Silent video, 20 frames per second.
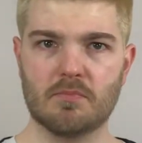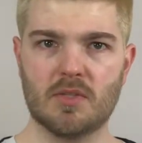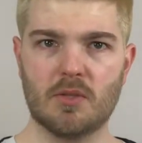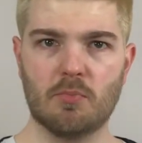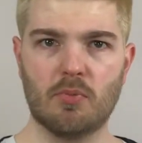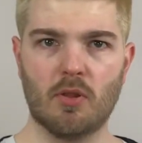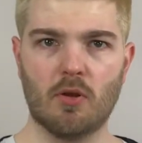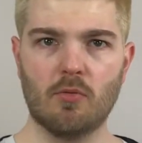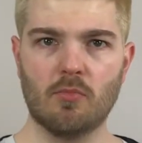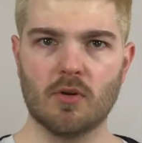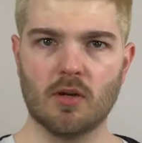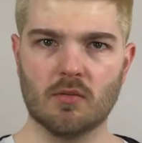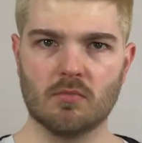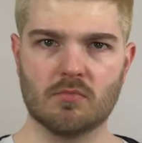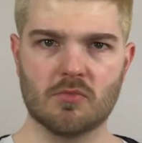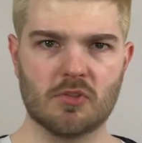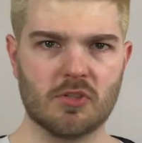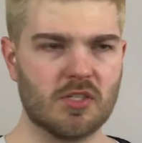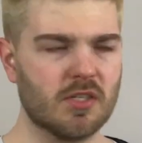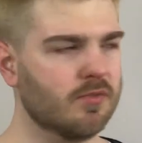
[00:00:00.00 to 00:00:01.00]

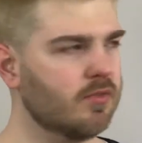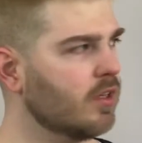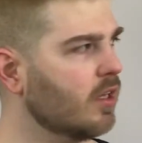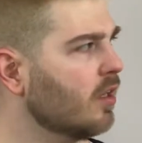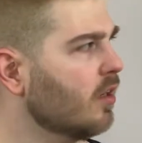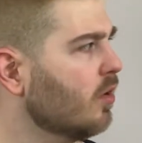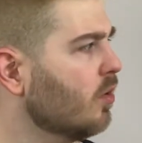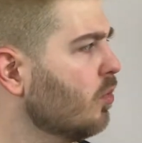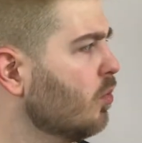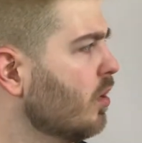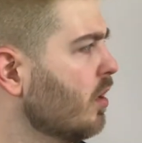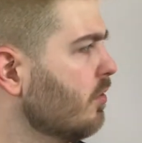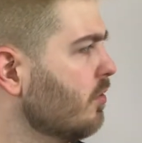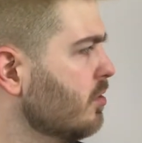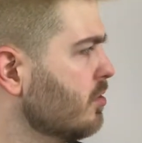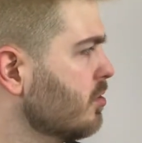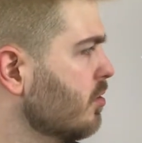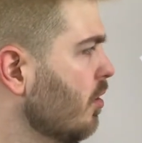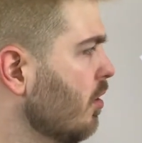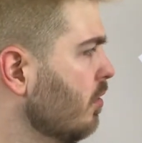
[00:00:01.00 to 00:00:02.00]
diploma, certificate, whatever
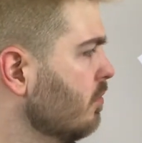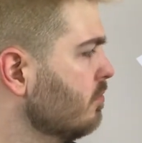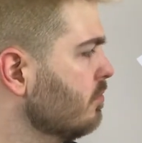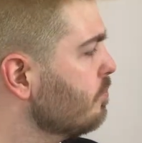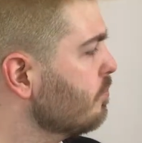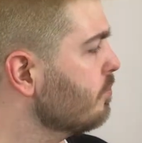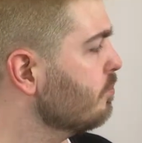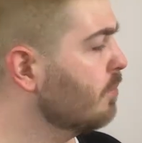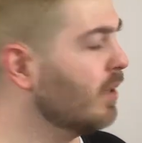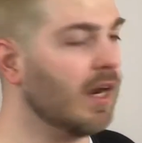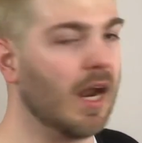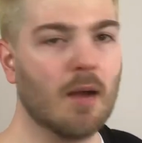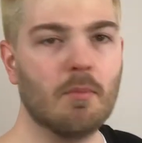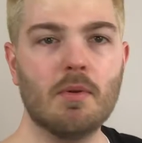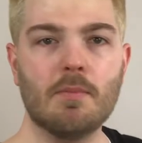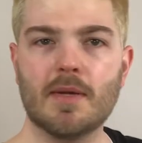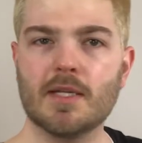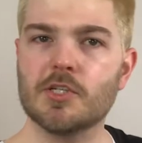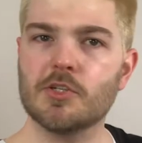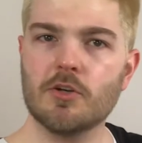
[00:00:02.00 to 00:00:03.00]
it's called. But I'm
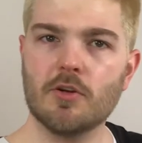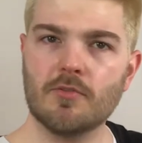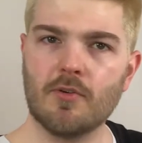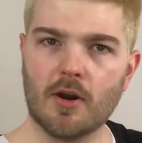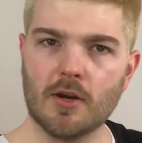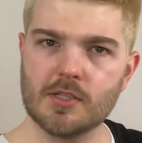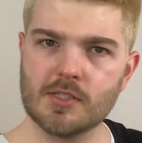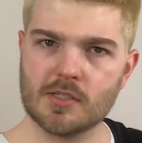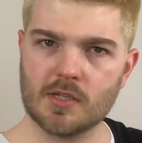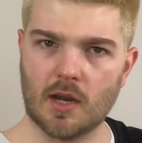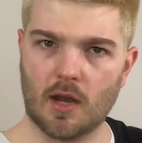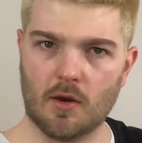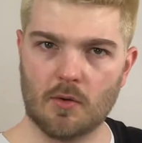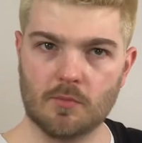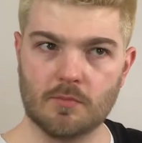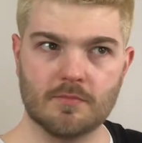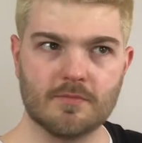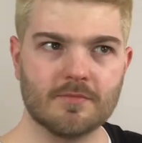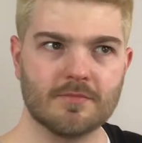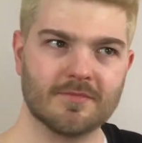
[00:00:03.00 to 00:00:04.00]
a Bachelor of Arts now.